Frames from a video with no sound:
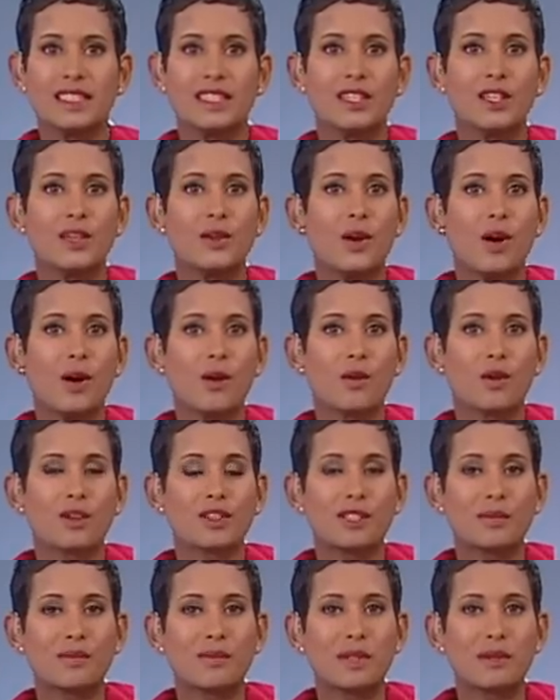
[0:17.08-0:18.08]
You are
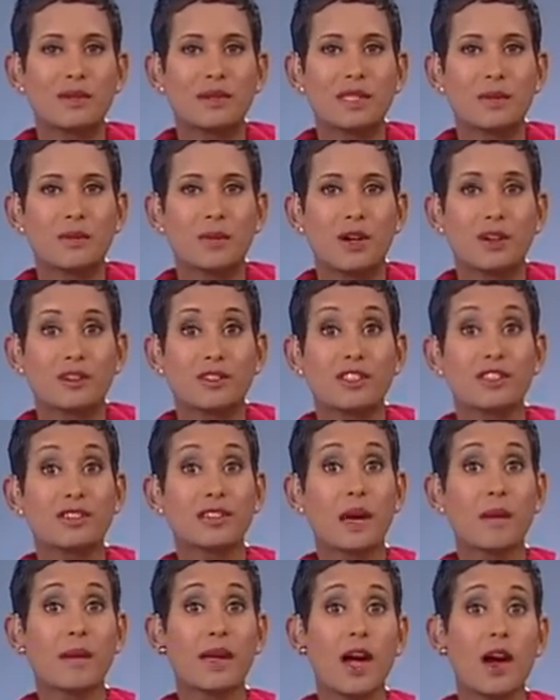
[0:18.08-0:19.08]
watching BBC World News.
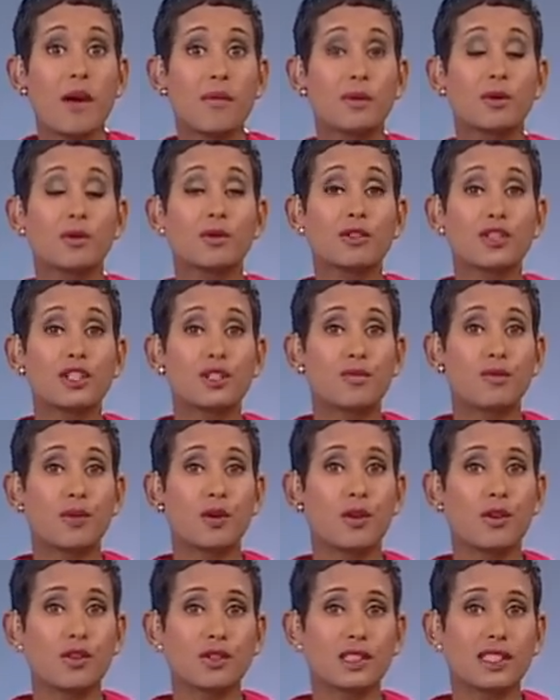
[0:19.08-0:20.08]
Coming up, all the
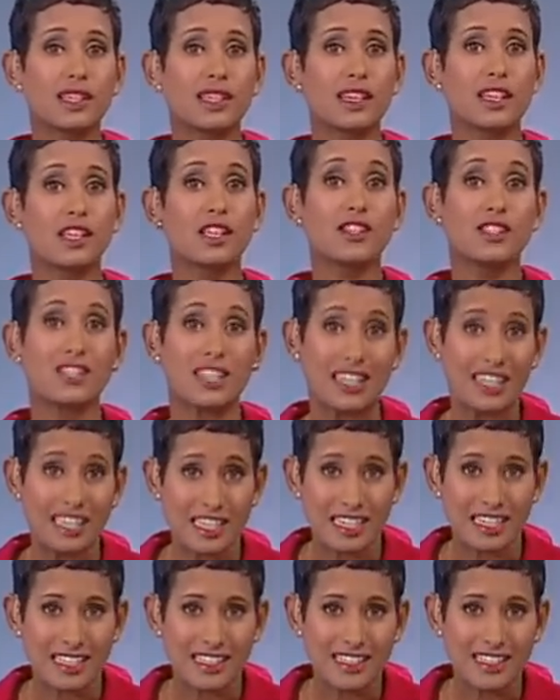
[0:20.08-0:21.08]
sport, including...